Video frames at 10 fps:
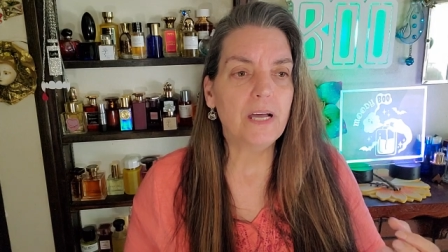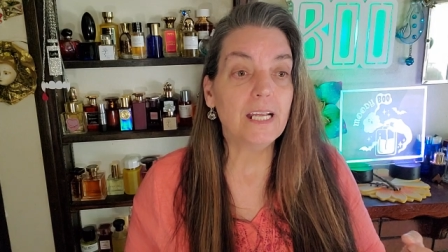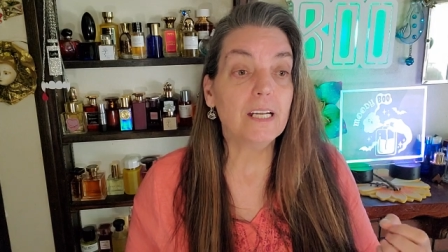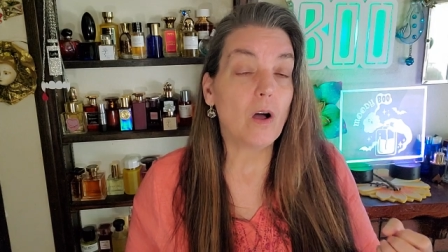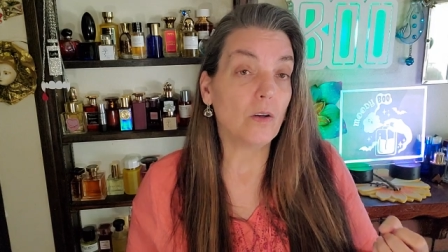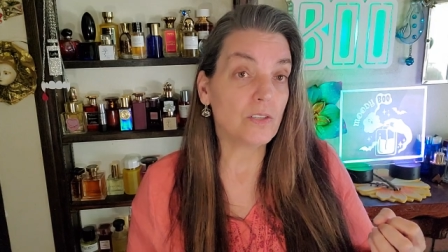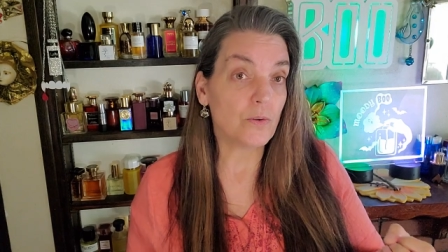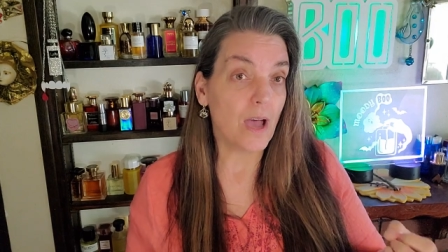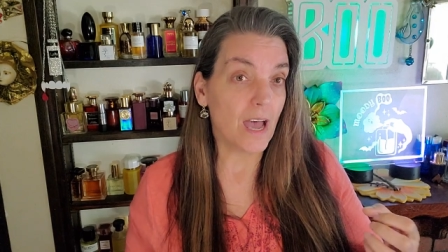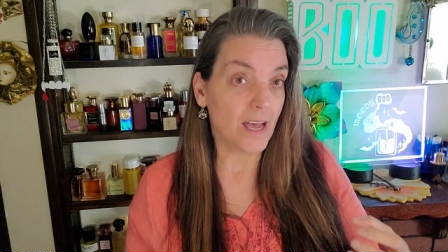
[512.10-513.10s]
but it
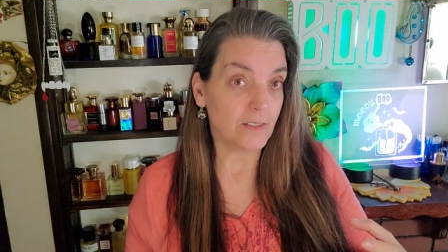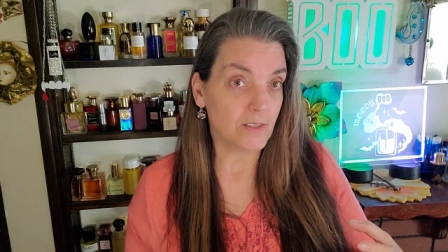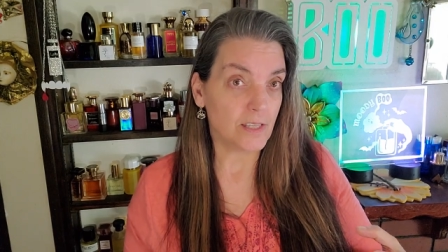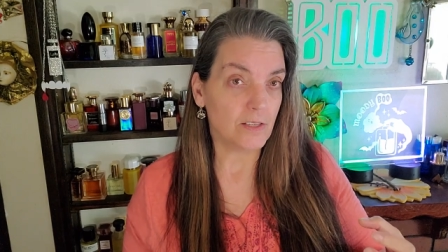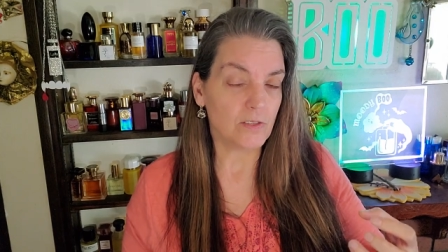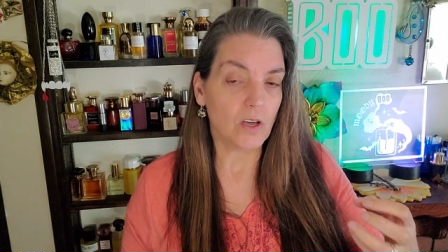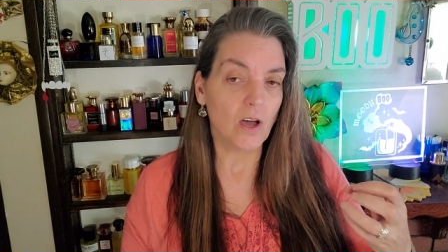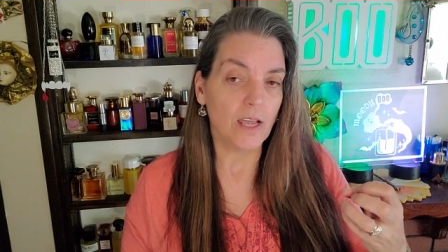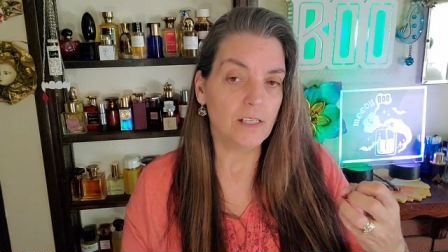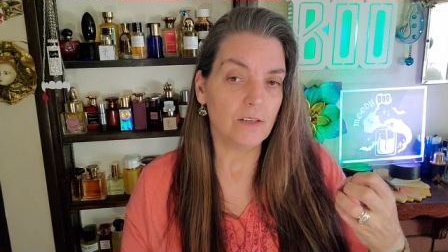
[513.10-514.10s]
also has this
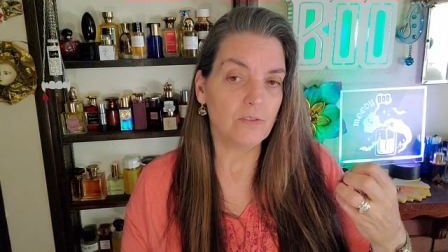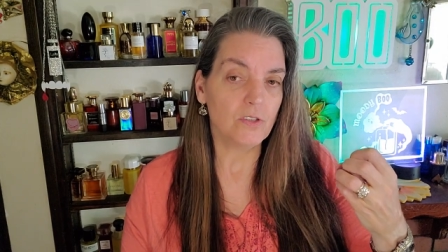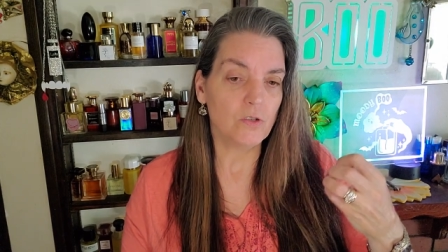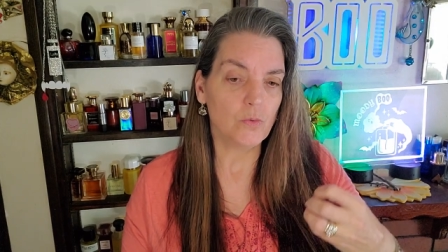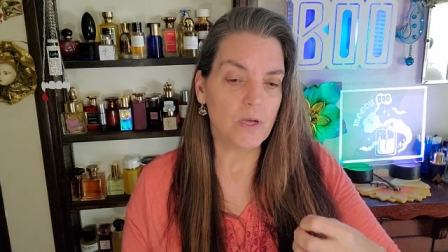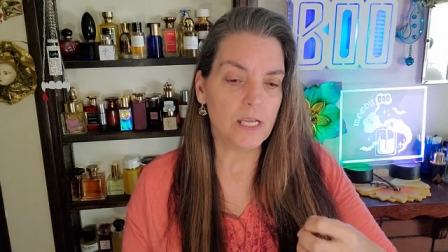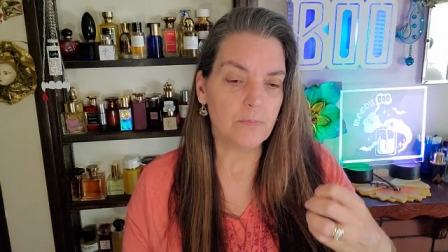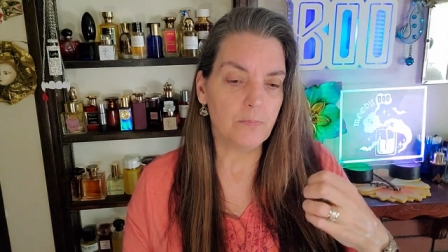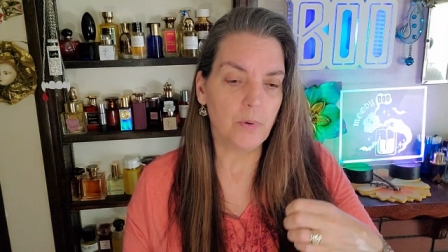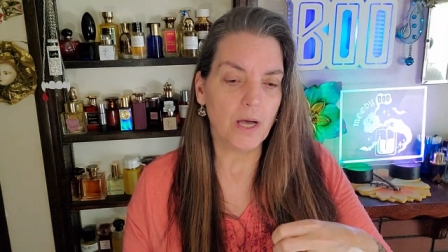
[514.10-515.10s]
kind of
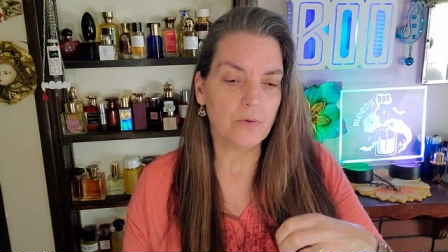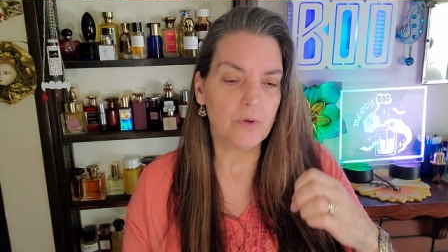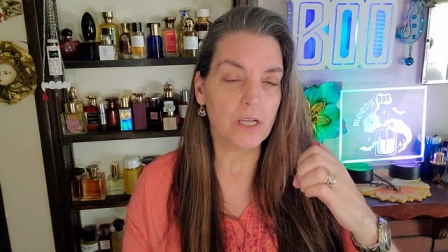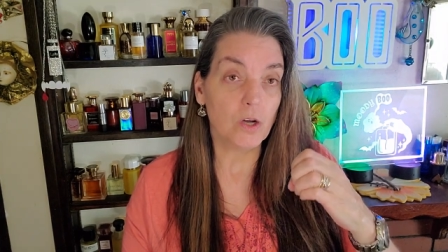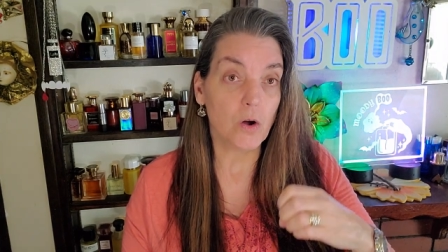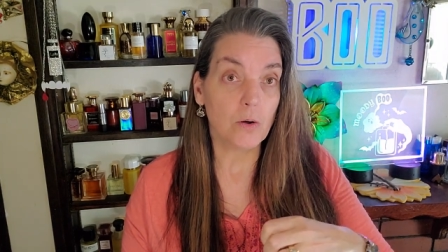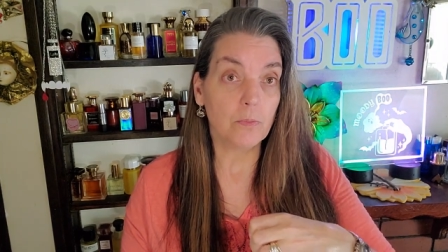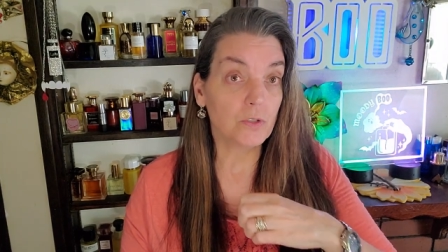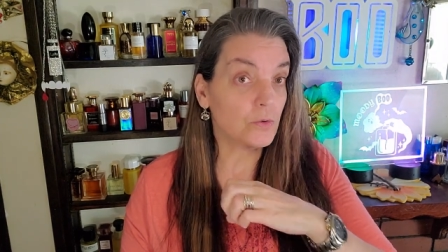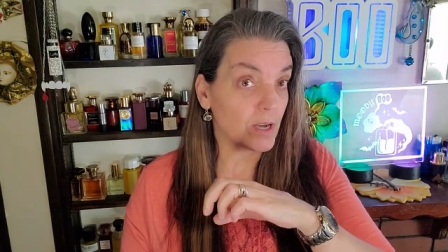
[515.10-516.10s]
sweet buttery
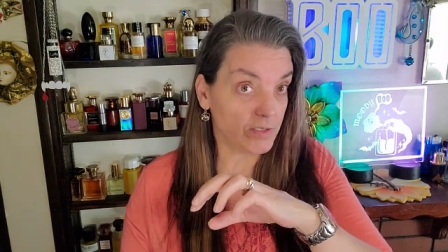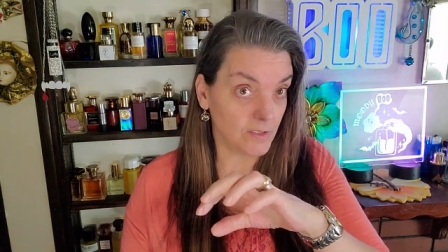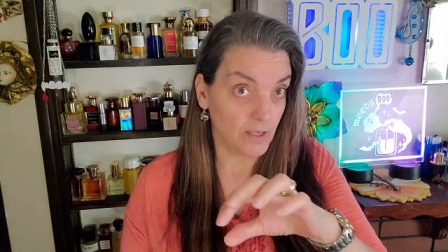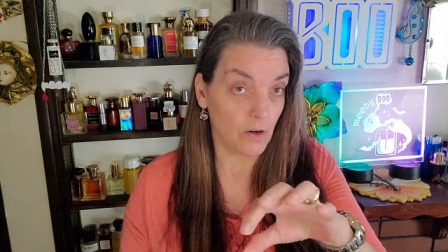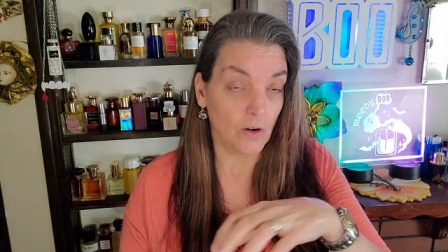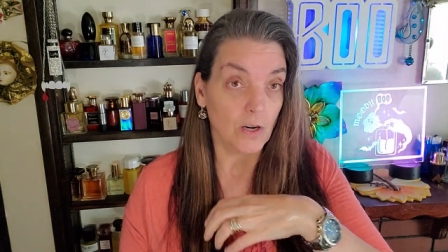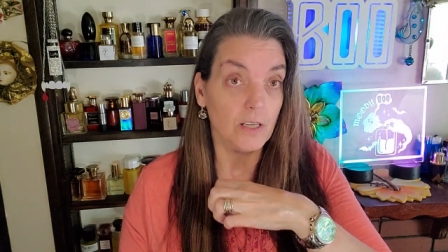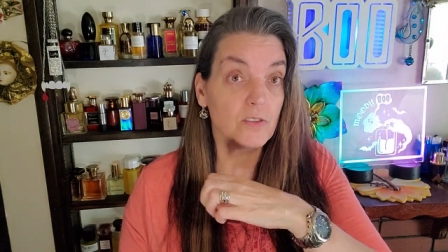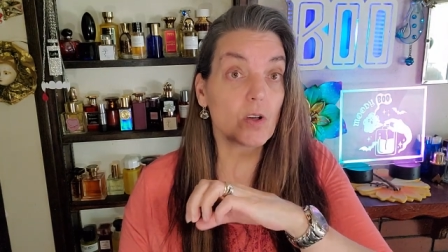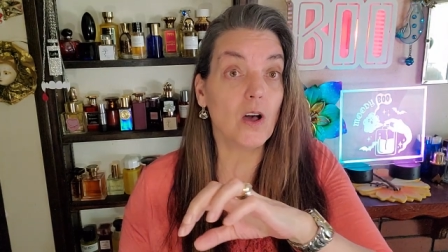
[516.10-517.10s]
caramel dressing or
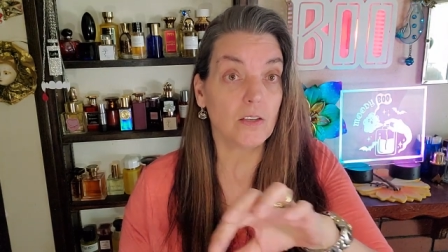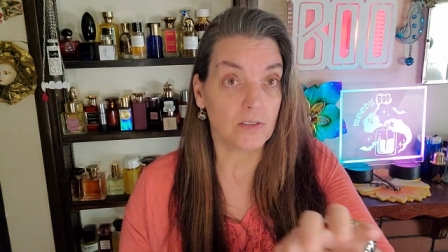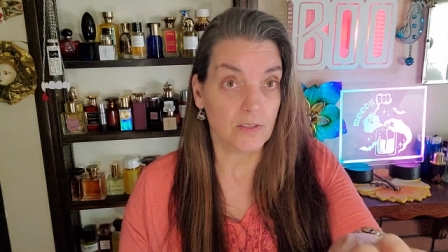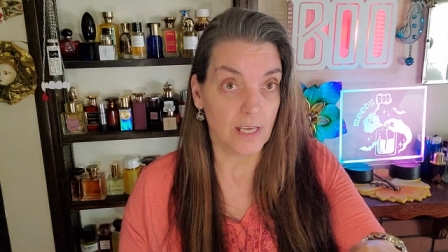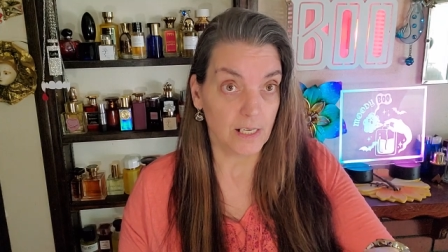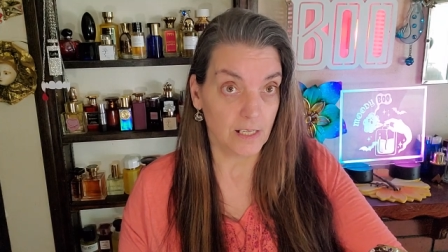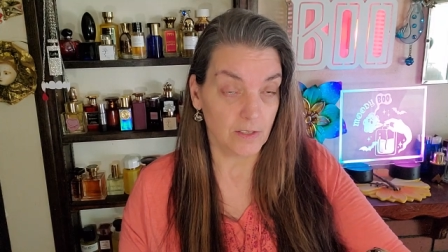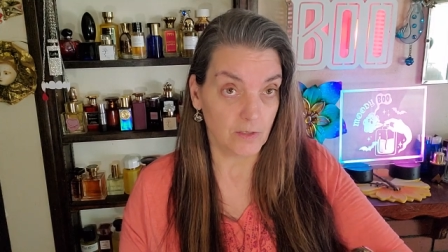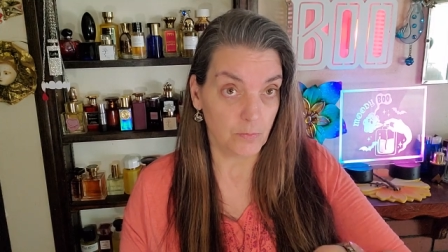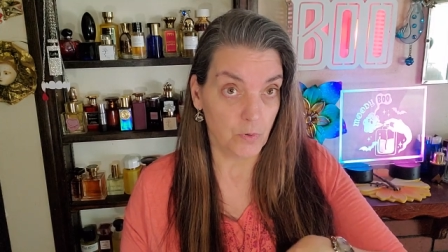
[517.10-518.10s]
a sauce that
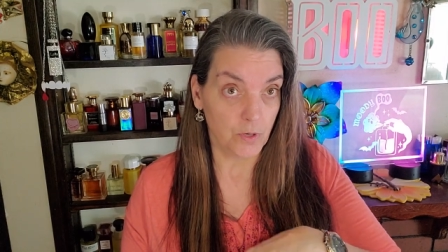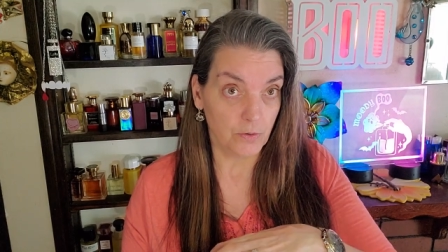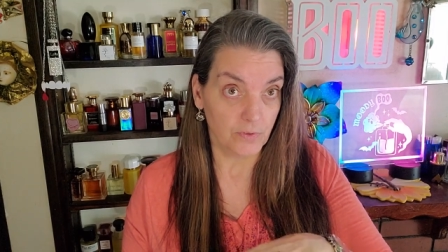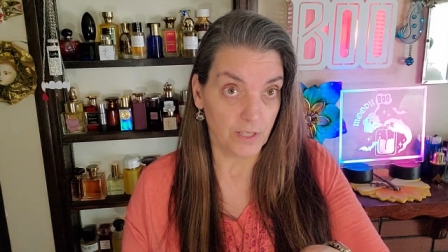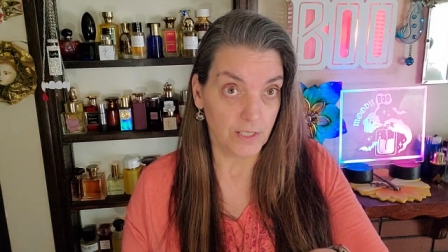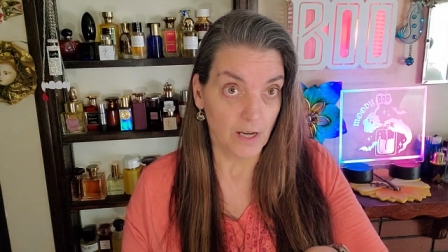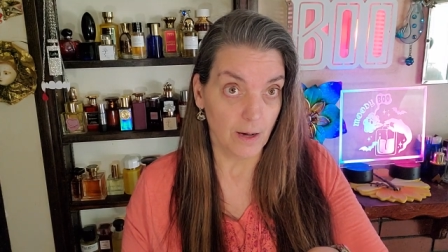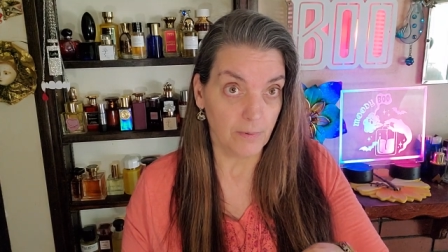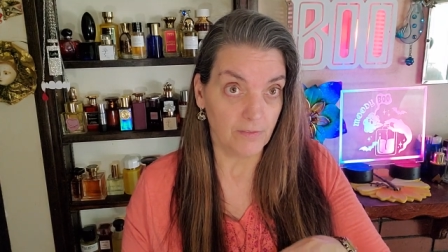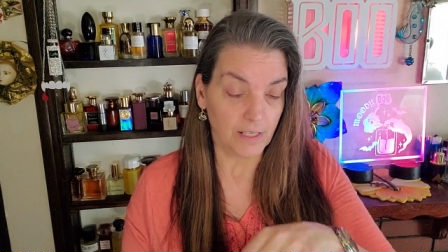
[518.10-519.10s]
is poured over the
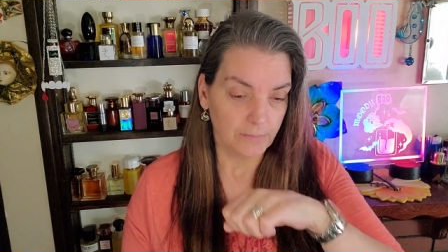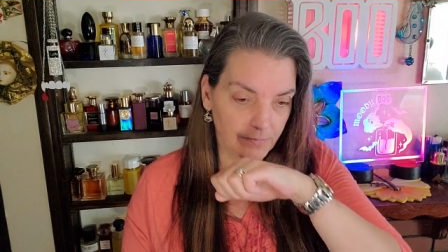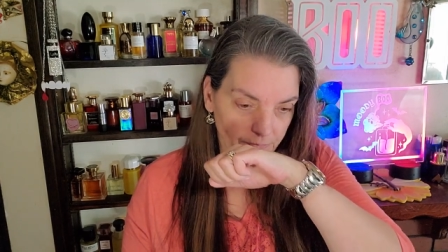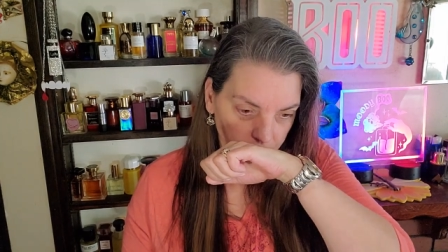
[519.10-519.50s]
top of it.